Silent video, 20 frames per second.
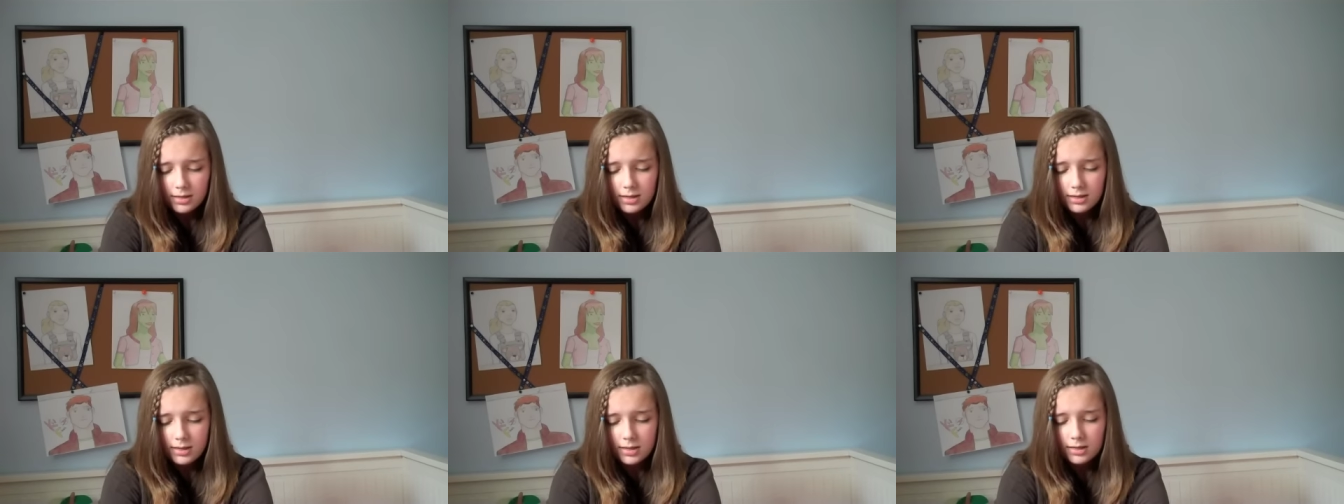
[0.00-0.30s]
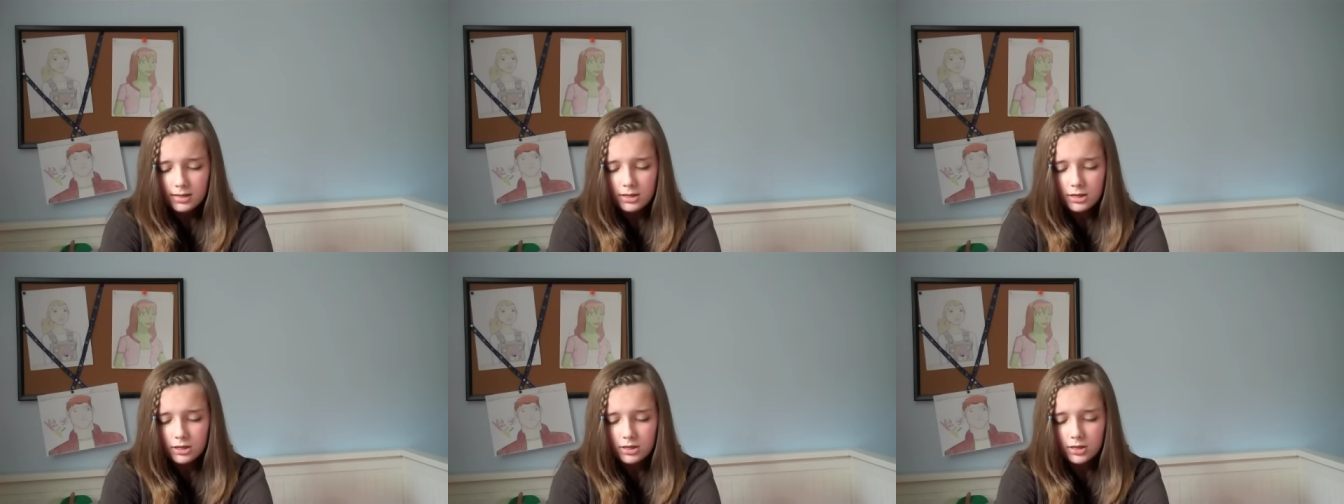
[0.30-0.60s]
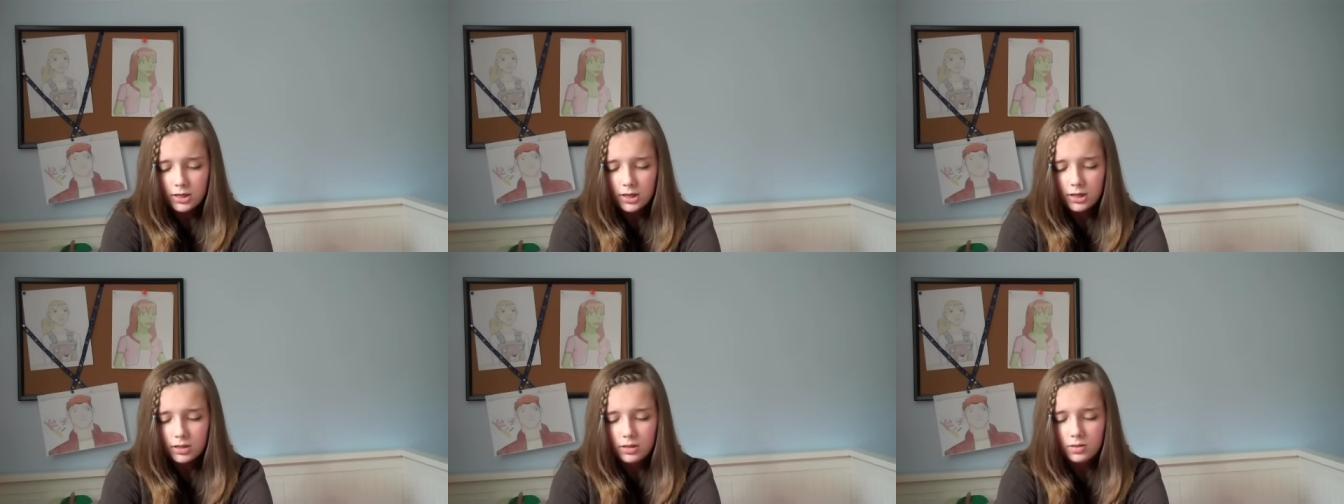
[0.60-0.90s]
This is
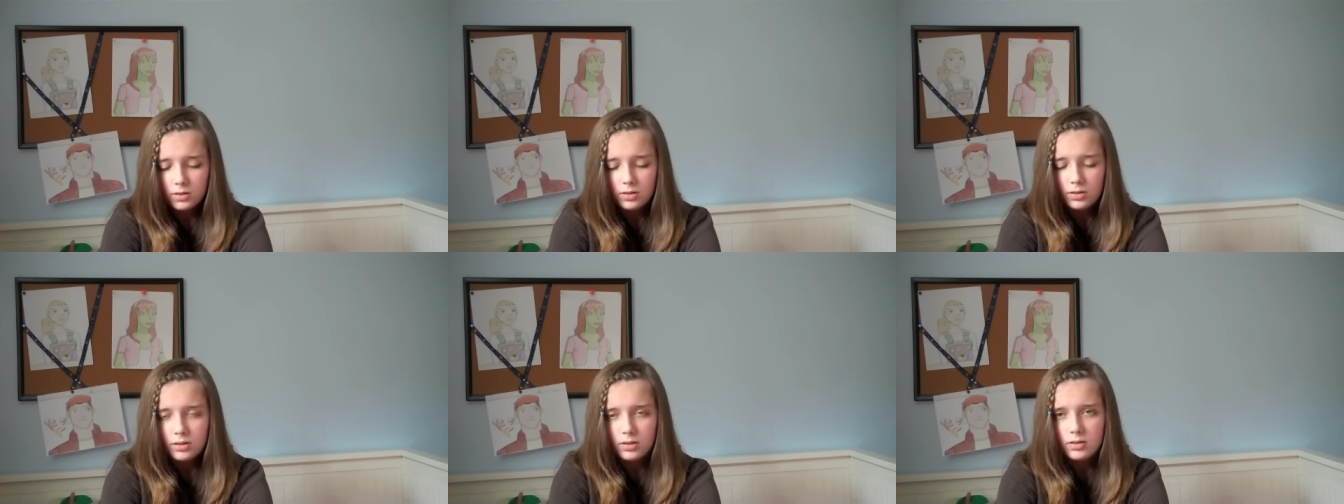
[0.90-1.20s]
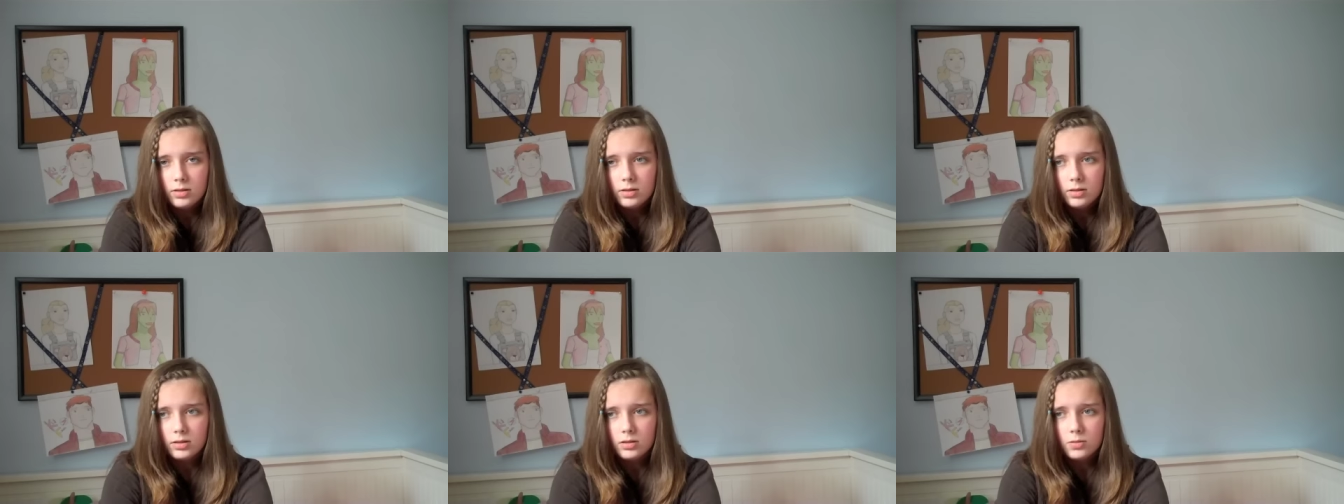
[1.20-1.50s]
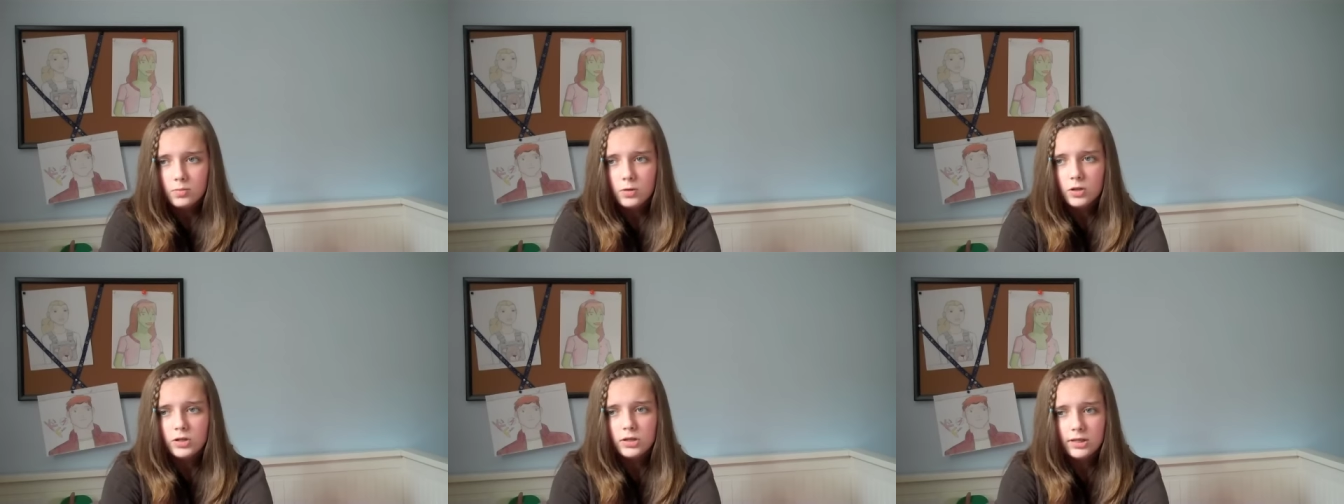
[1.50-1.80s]
just like
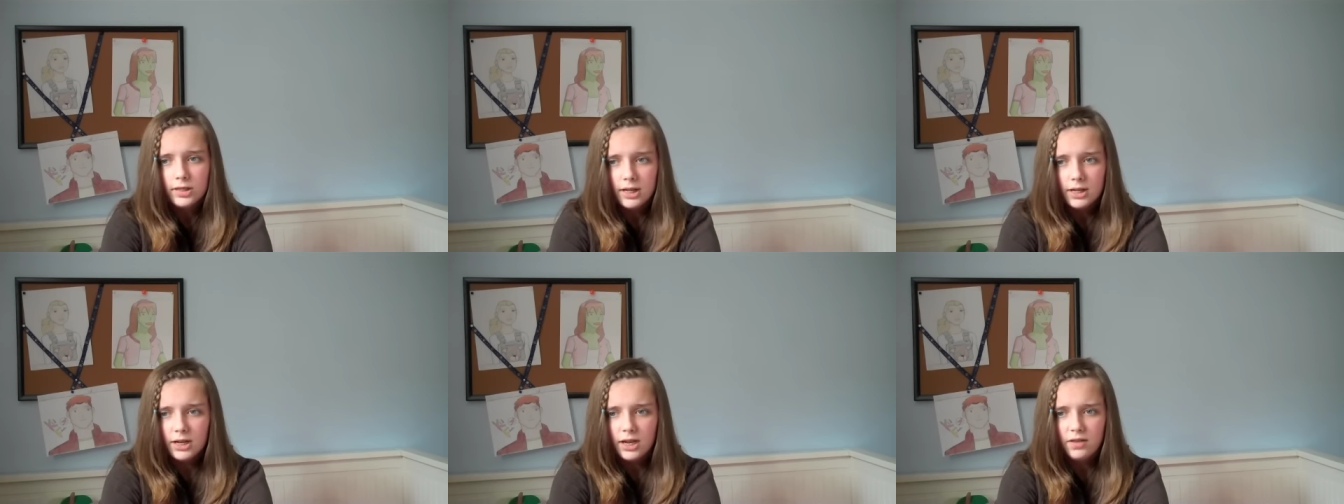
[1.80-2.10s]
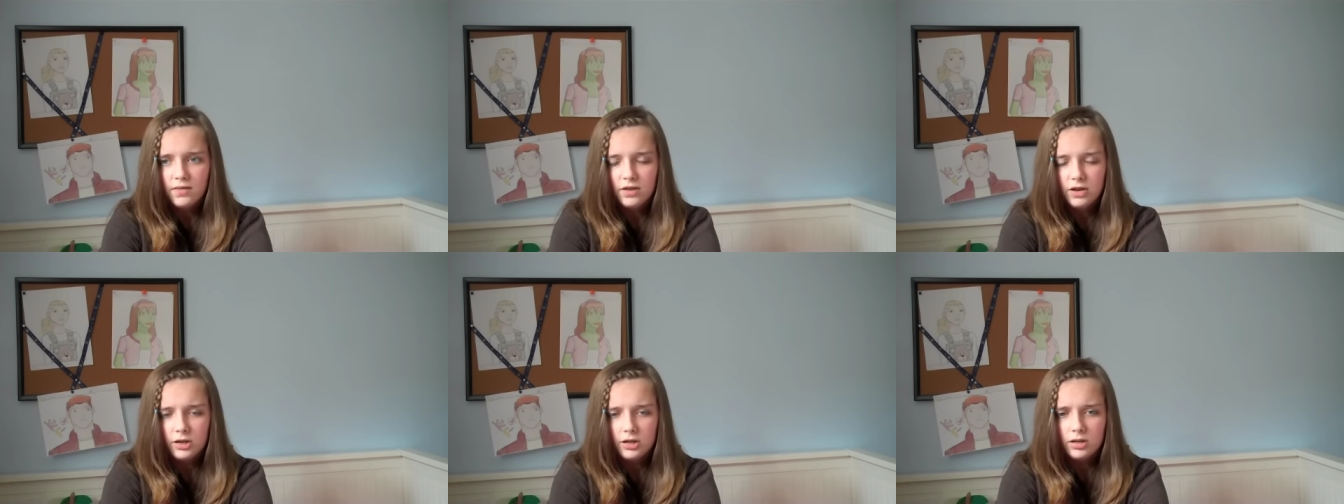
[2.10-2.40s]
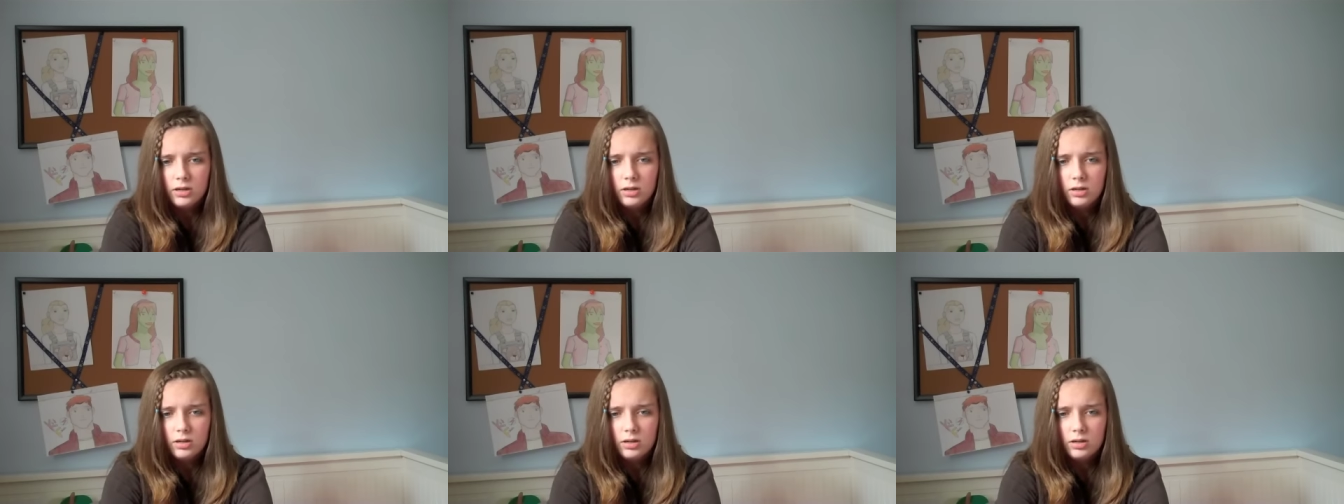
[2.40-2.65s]
the worst thing ever.